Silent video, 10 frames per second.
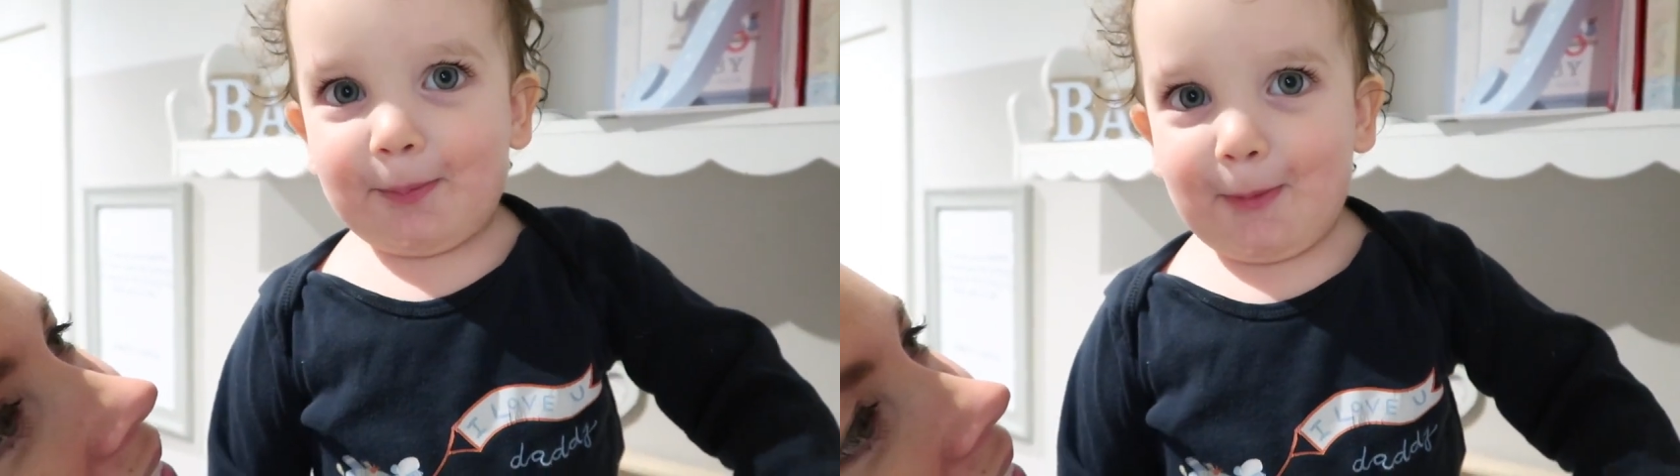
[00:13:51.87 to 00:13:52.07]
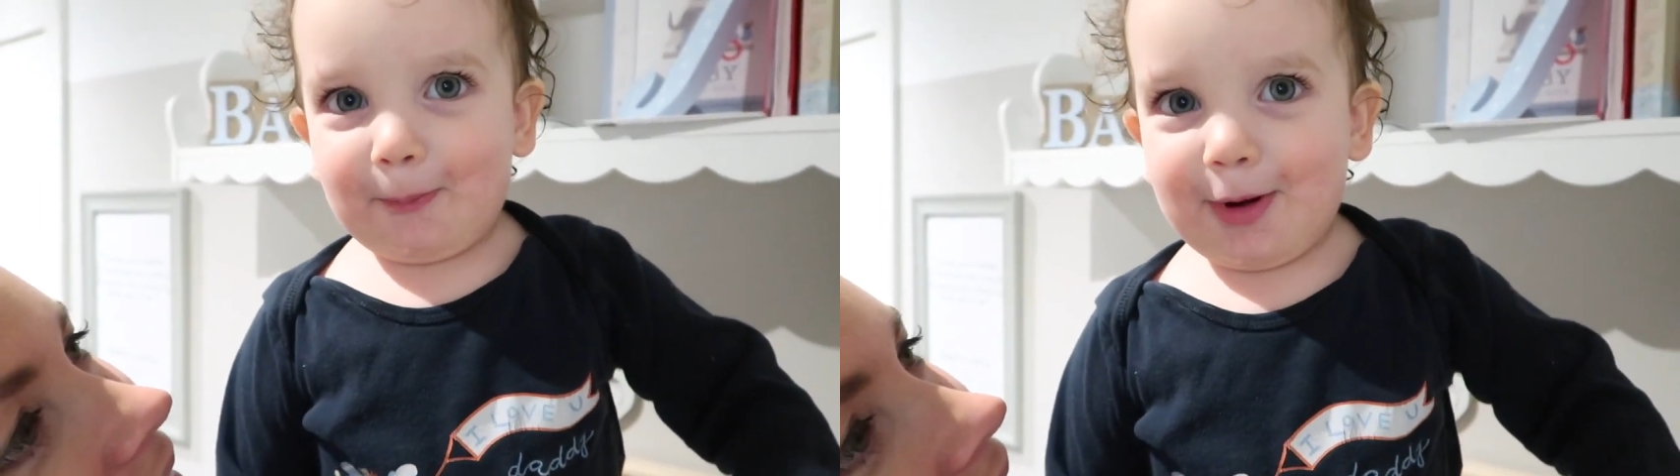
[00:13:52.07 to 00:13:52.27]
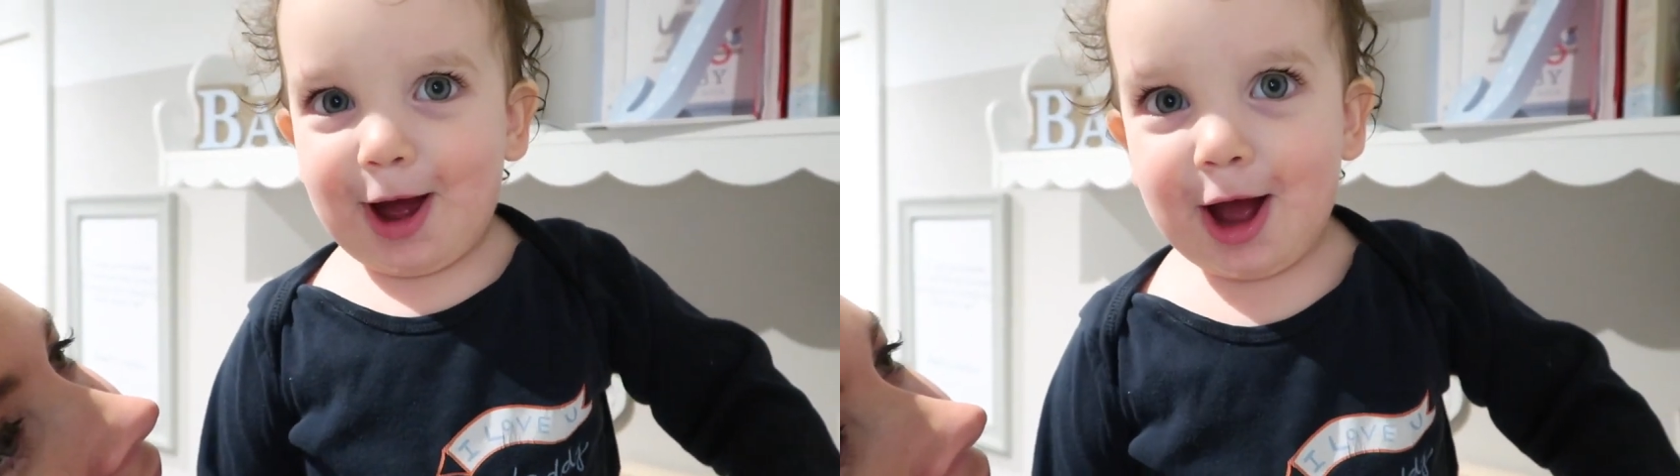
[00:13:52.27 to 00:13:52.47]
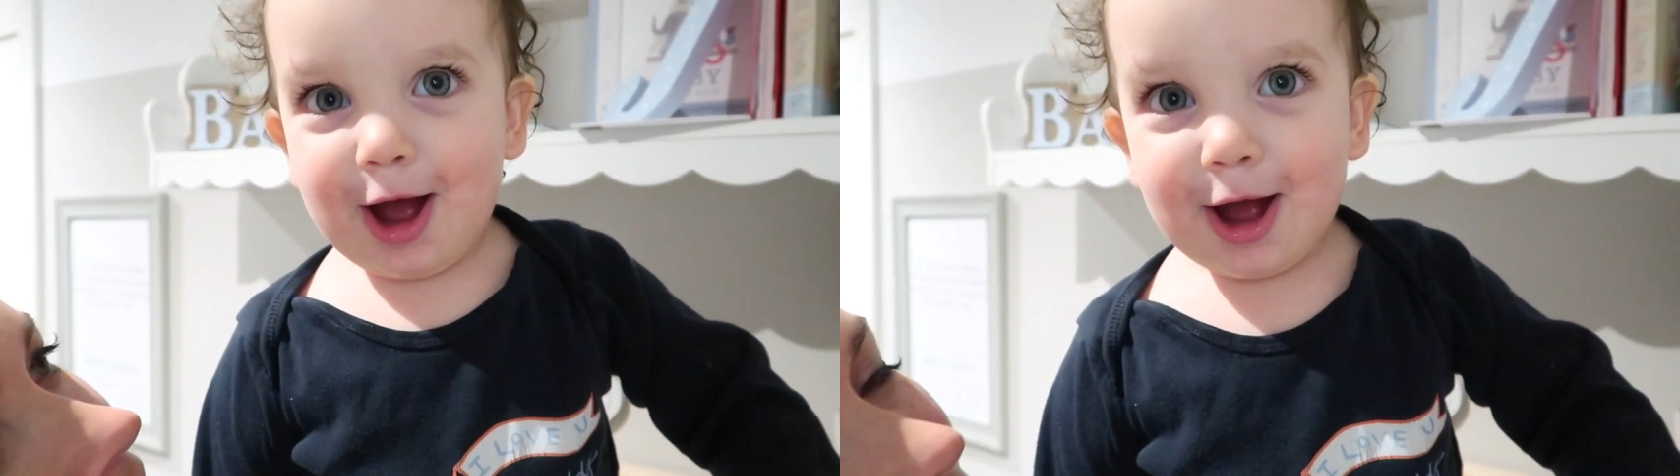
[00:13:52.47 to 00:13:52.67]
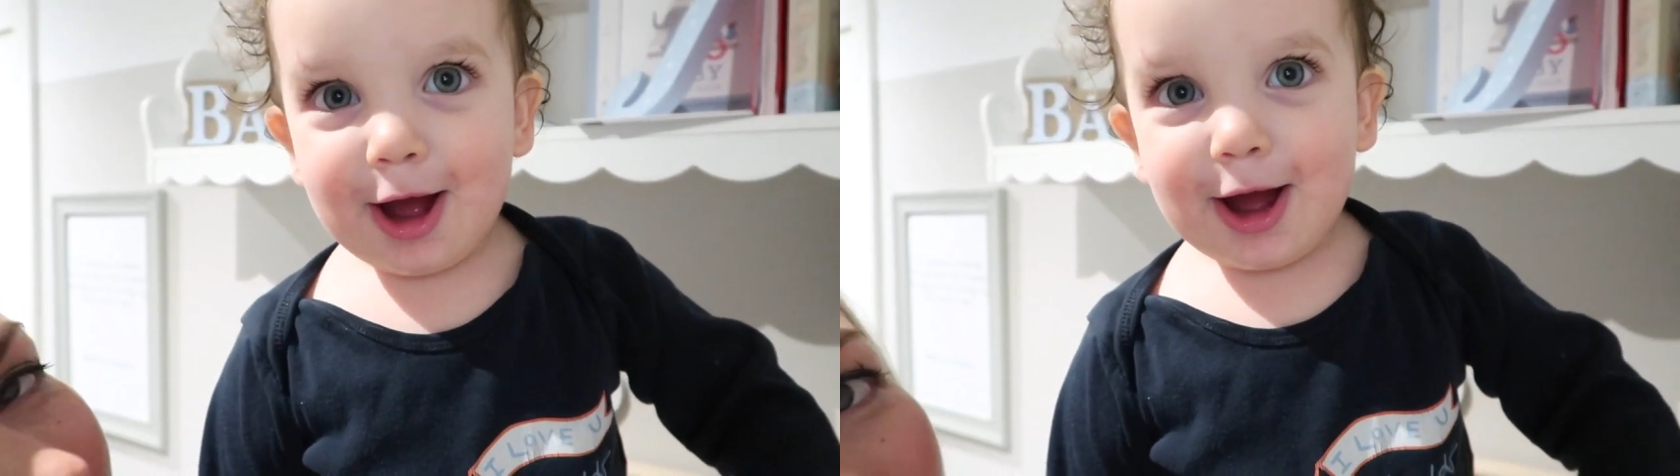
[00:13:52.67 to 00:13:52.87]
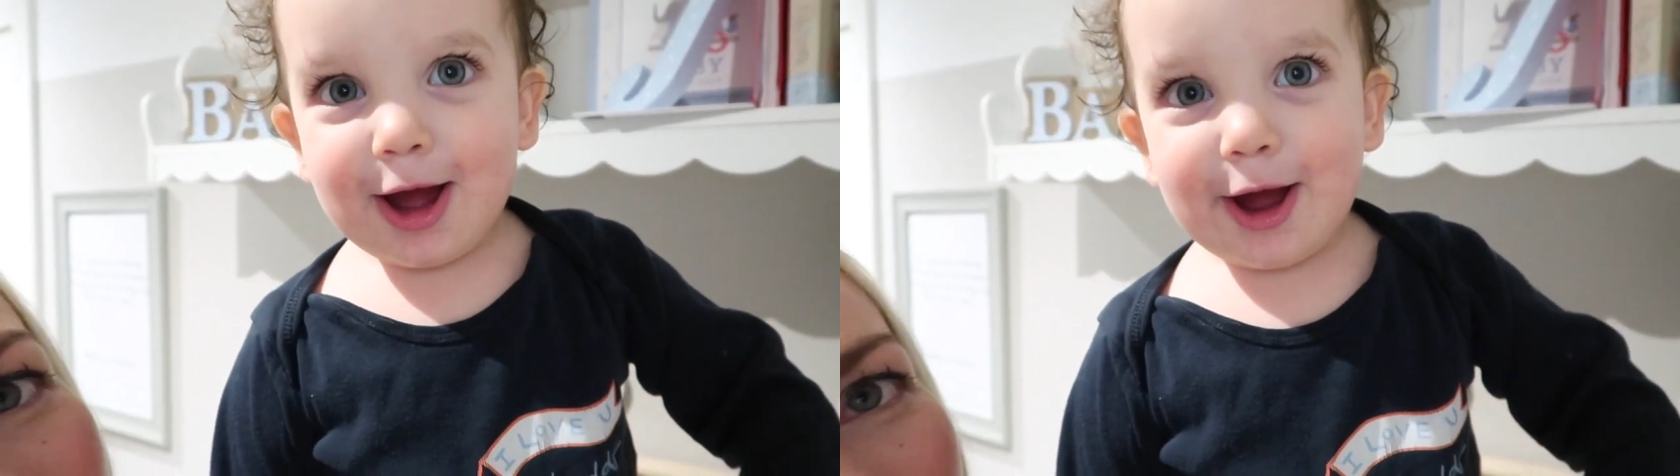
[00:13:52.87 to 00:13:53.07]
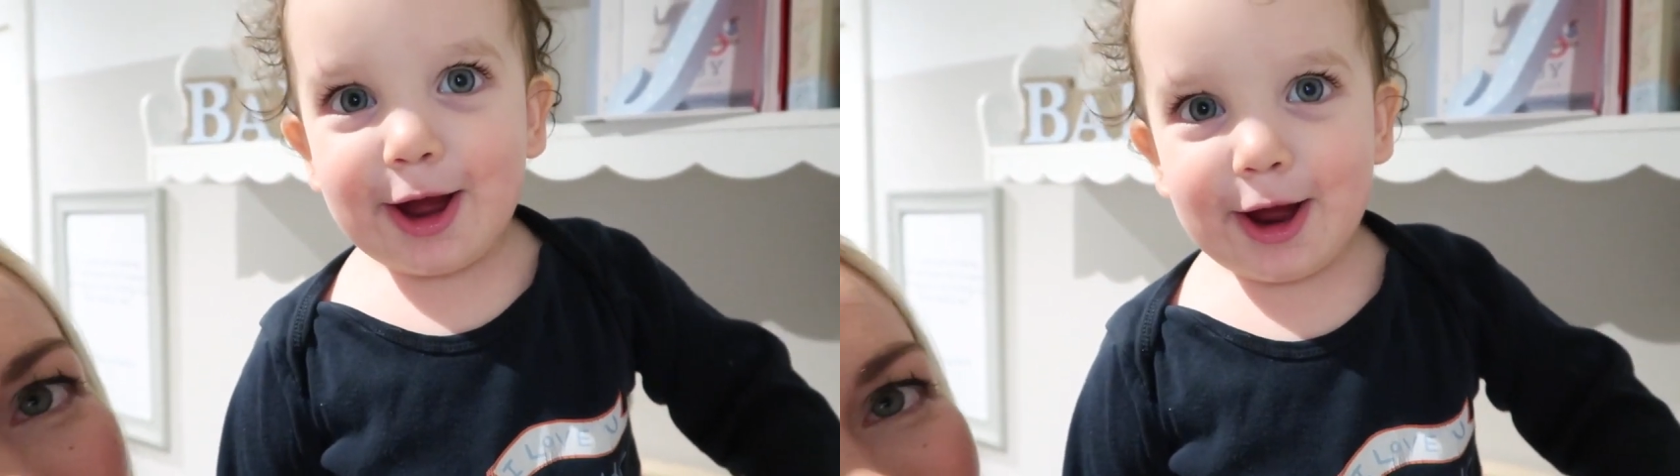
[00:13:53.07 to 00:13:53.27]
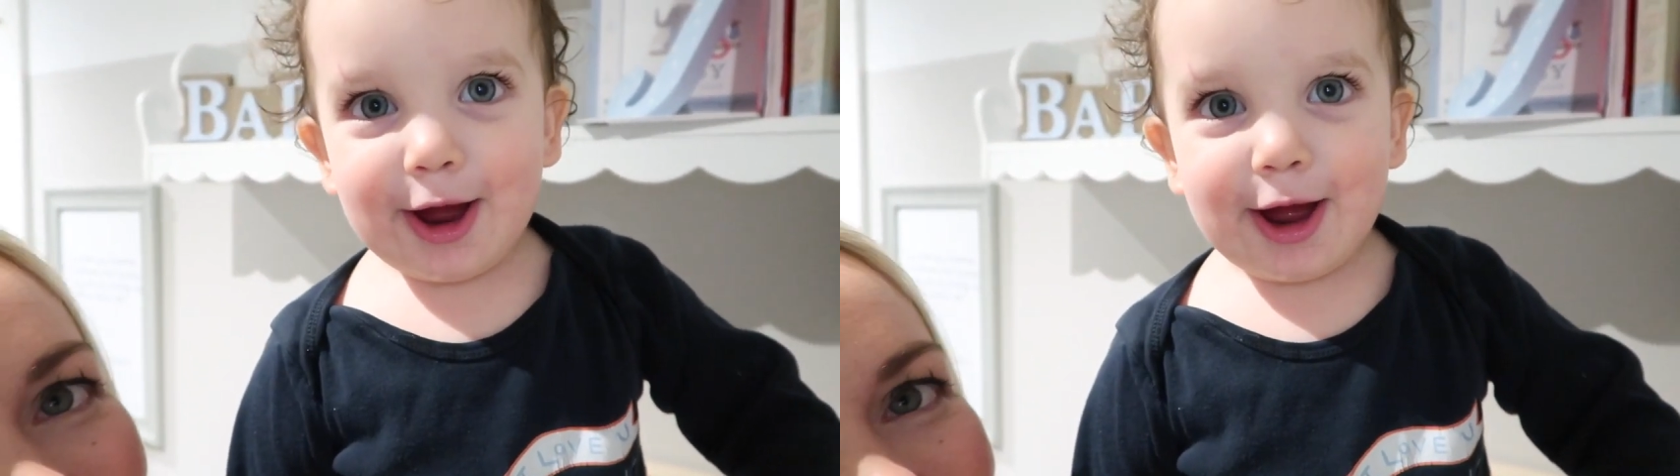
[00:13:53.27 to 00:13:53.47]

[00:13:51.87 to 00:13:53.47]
Peppa. Peppa.